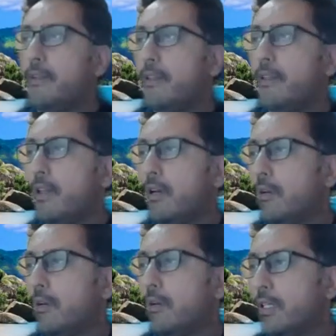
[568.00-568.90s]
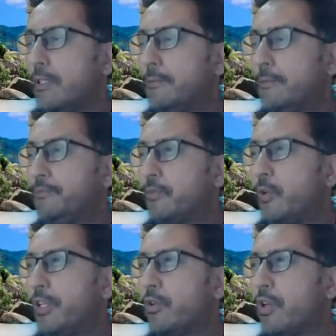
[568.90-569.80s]
Now,
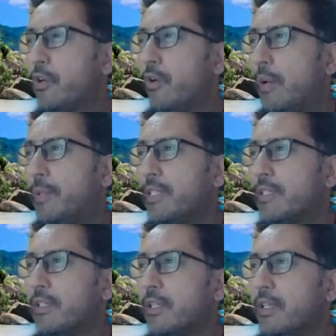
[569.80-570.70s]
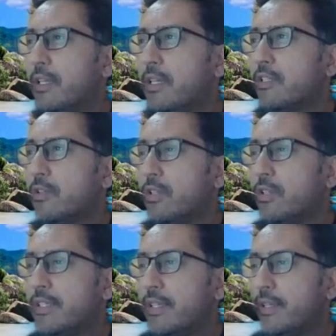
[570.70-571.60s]
going to requirements. So
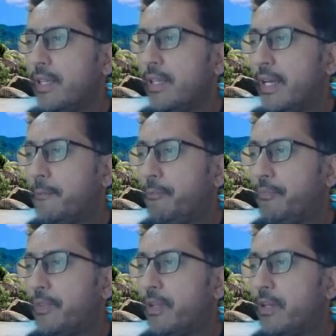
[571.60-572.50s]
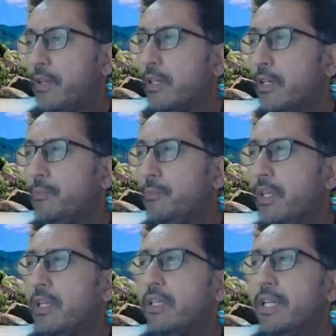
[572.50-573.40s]
they say that
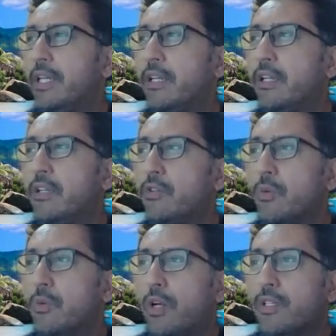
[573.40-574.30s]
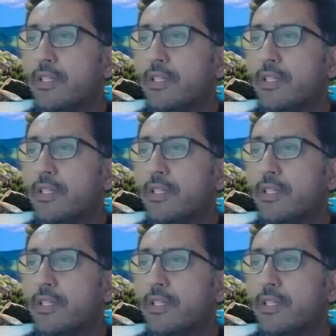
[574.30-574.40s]
internal user wants